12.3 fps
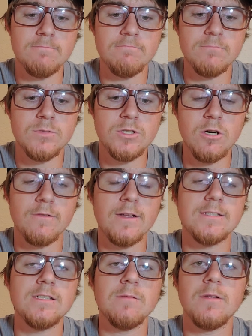So if
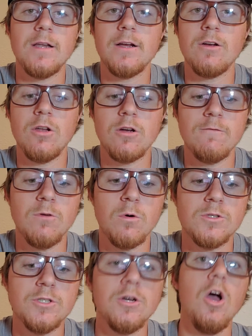that's something that you're looking
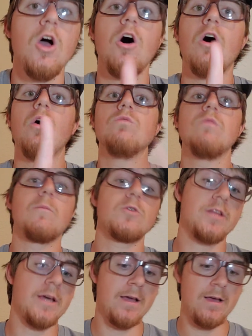forward to. Oh, one more
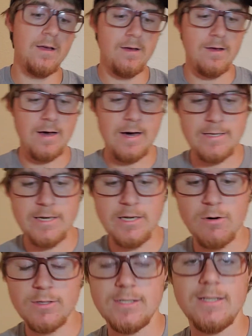thing. I did
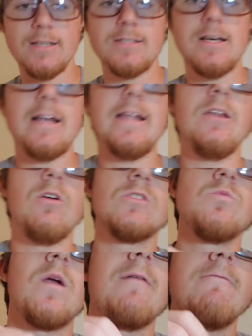notice this. I didn't
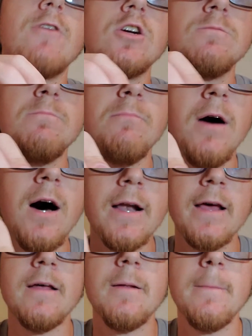notice when I first bought
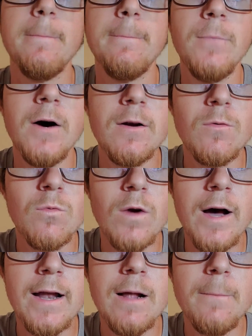it, but
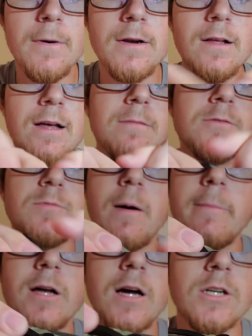right up under, it's
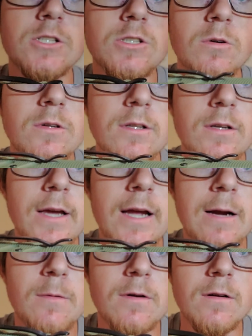probably not going to show on the
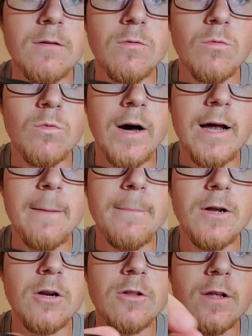camera, right up
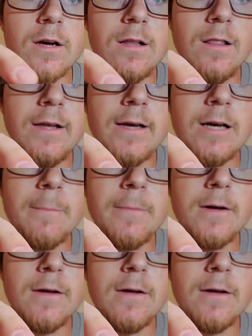under the clip,